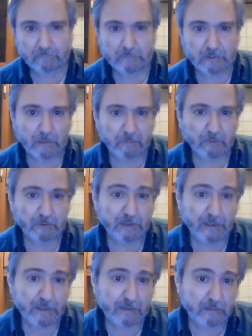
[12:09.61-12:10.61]
a couple of
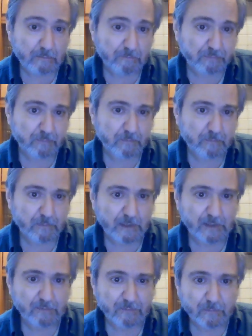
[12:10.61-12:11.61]
days and pff,
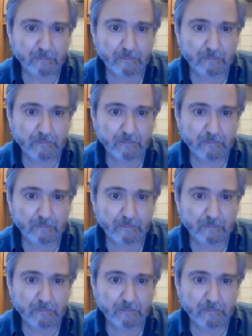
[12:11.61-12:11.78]
leave